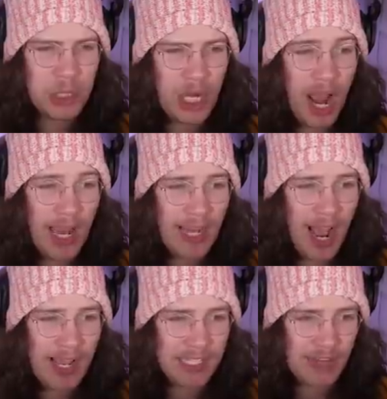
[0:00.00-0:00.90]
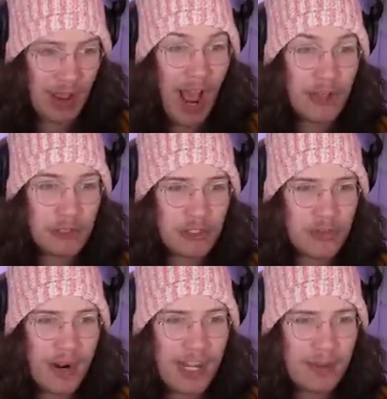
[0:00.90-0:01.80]
Shy Guys give
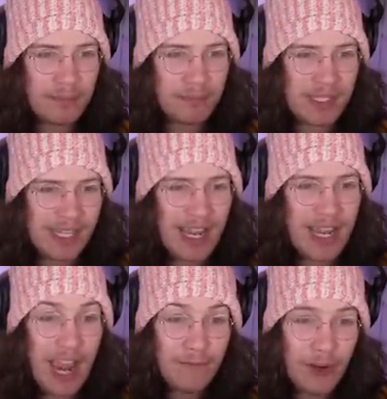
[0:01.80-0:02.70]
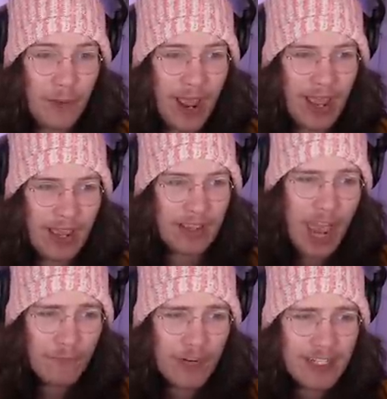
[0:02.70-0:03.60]
120% everywhere,
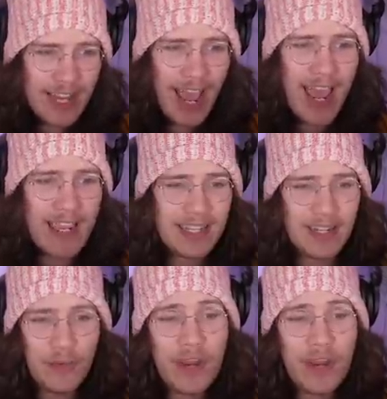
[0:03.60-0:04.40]
every day.